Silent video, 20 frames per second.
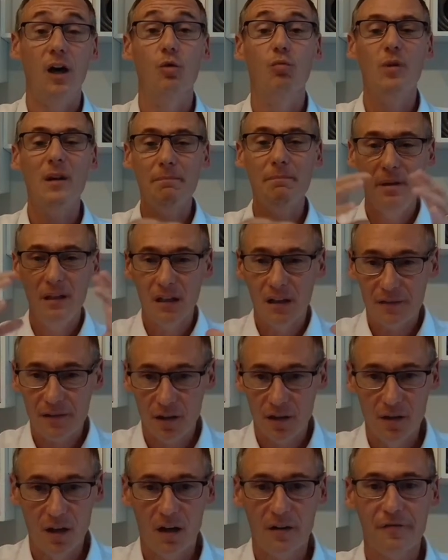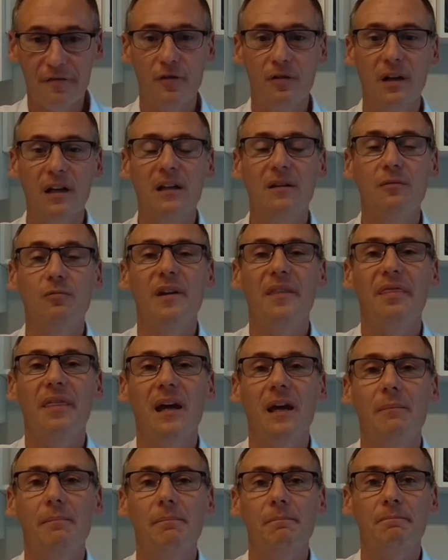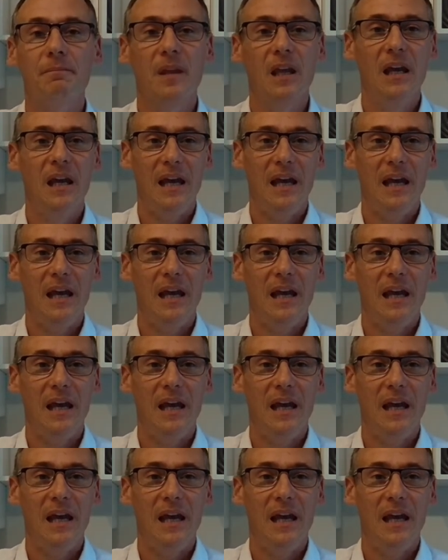We built an offering with them,